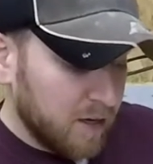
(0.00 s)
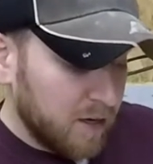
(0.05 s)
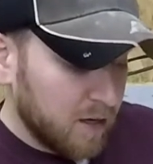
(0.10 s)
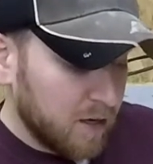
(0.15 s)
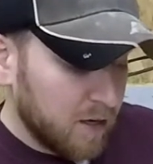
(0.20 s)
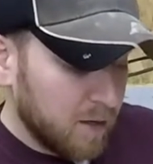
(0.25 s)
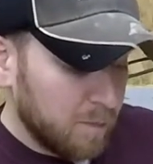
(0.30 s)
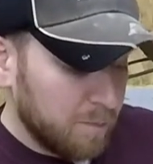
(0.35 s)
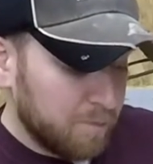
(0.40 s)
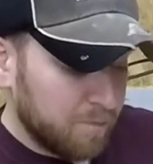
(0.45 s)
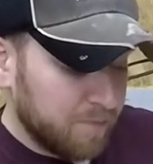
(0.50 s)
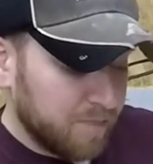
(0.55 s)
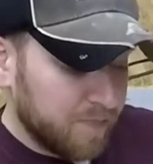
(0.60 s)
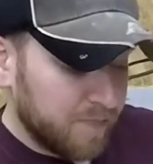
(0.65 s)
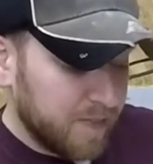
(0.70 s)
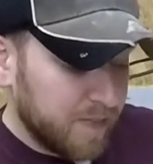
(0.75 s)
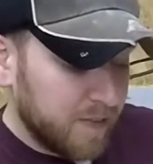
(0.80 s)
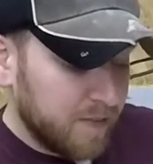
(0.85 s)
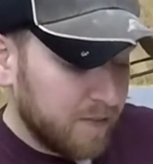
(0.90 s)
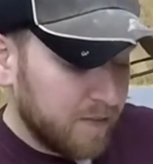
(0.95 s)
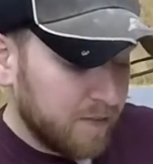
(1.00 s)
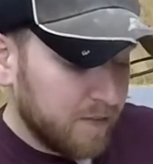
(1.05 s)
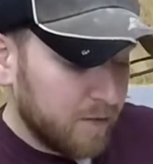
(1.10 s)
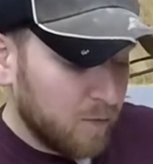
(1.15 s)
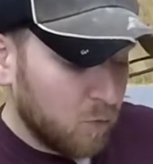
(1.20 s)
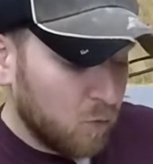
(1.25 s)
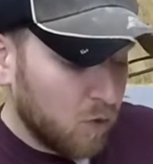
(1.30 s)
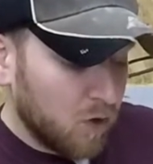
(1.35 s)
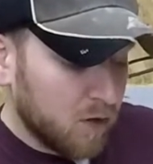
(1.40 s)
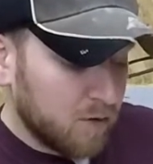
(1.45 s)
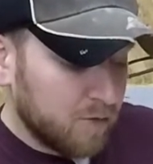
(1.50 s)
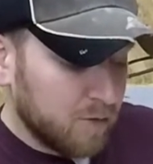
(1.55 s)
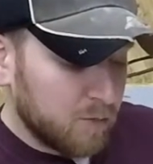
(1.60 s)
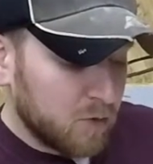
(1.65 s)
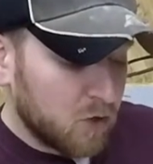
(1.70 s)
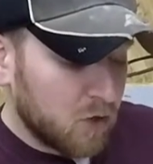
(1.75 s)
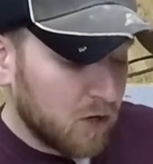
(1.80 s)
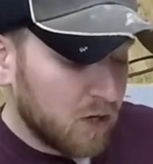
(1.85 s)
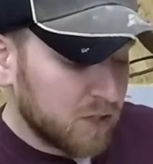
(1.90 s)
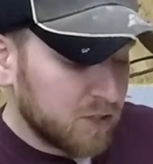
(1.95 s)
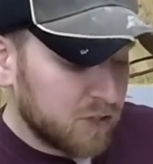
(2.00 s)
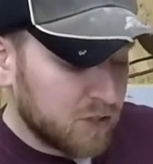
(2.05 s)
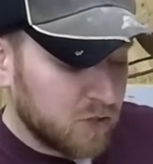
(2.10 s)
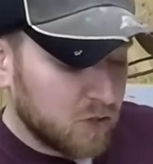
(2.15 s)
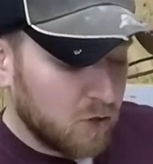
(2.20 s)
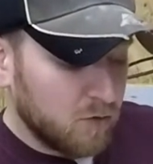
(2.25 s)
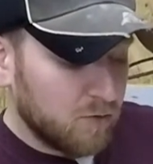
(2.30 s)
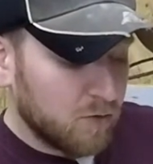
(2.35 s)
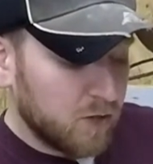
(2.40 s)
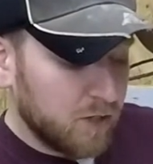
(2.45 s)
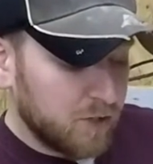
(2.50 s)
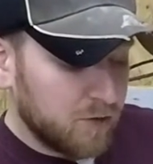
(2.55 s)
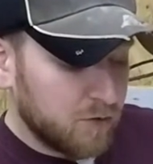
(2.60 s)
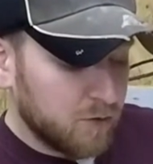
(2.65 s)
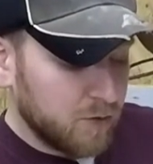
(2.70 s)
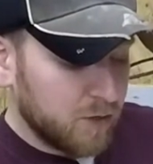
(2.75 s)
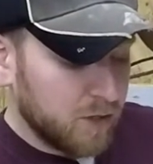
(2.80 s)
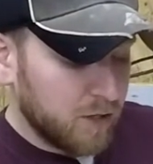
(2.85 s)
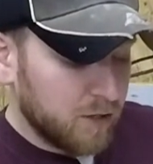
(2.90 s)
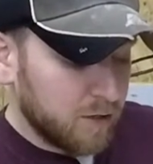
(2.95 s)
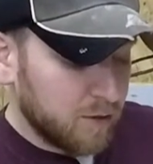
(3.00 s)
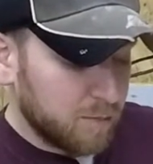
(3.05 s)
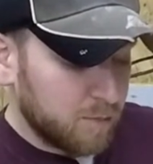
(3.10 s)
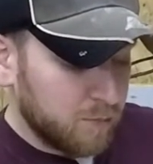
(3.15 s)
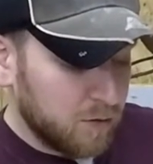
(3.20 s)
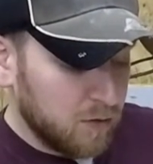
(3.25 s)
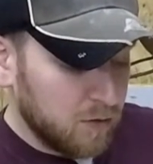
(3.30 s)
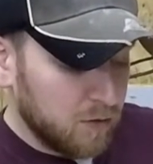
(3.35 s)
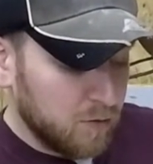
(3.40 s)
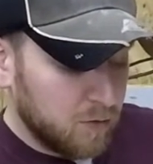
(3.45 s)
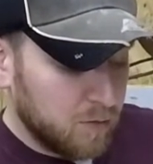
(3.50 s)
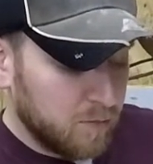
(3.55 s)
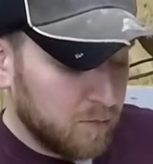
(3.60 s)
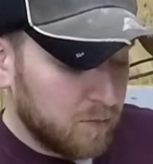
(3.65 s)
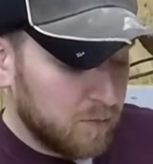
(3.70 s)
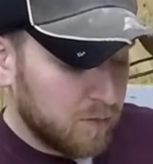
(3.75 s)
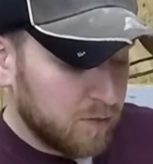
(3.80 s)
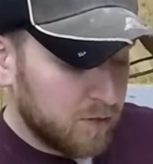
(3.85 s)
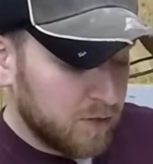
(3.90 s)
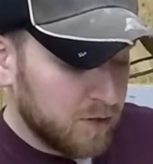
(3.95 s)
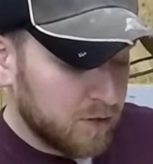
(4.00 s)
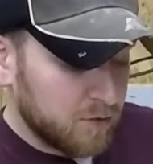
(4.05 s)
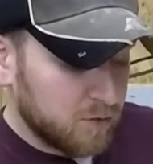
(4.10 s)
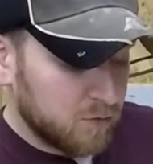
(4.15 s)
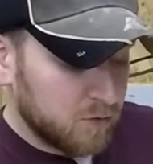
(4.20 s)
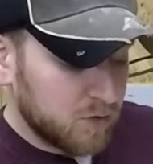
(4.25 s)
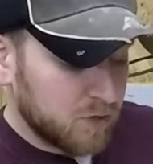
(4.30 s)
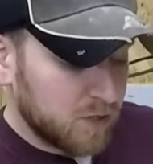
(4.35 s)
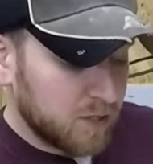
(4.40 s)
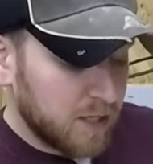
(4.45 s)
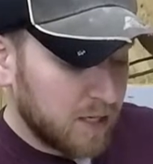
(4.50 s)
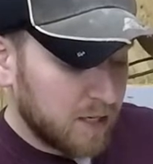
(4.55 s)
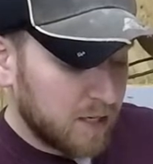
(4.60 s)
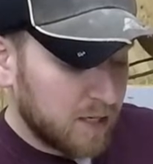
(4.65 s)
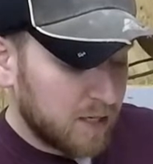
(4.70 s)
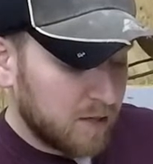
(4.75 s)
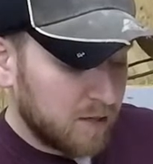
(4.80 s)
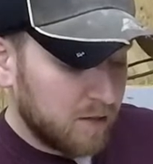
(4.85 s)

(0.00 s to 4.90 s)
Um, one of them crosses over into another plume. This one's got,